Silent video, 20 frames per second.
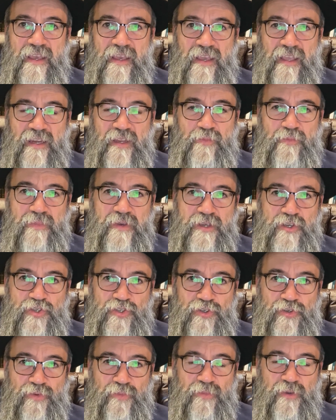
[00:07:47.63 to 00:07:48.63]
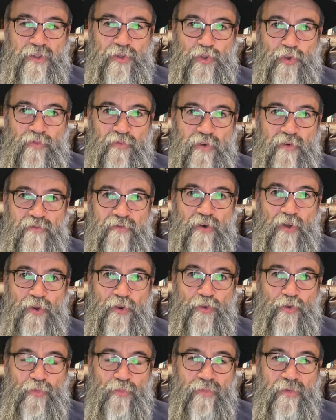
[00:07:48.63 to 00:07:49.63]
Any measurement of a
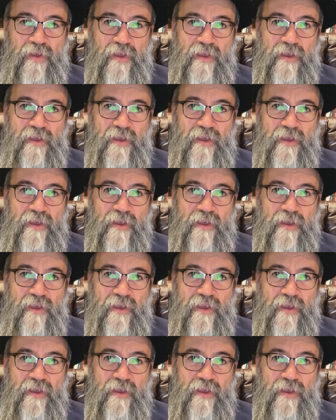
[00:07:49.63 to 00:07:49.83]
volume